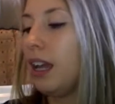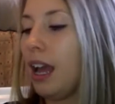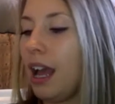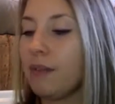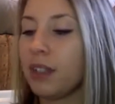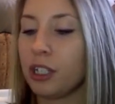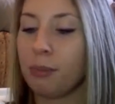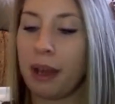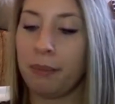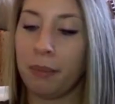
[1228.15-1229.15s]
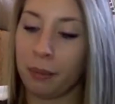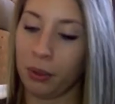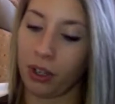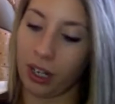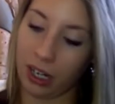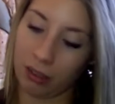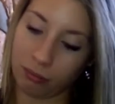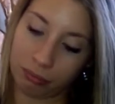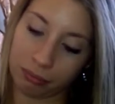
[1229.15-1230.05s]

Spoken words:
I have such bad memory.